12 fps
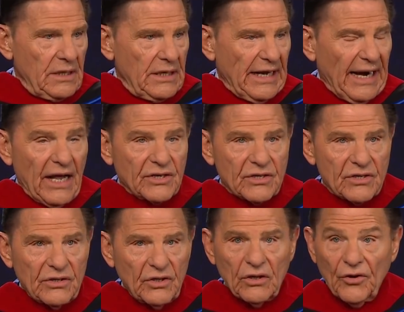and I,
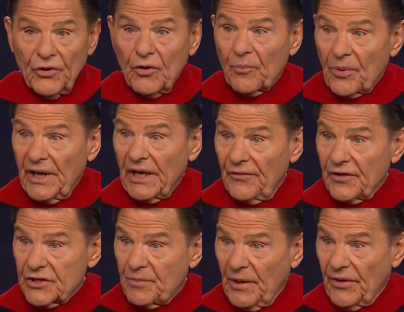you know, you can pray in the
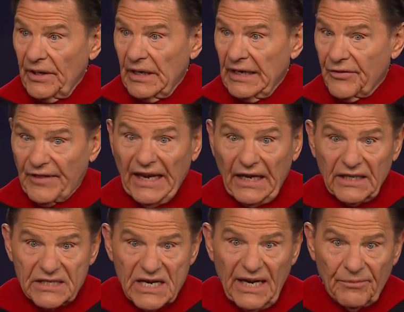Spirit and think at
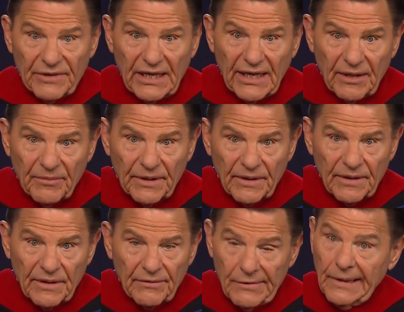the same time.
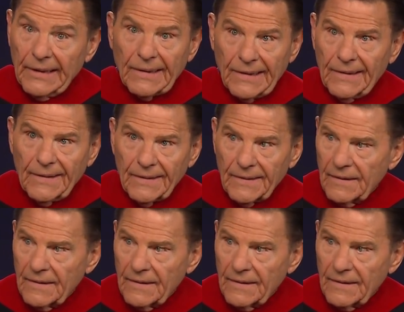Thank God.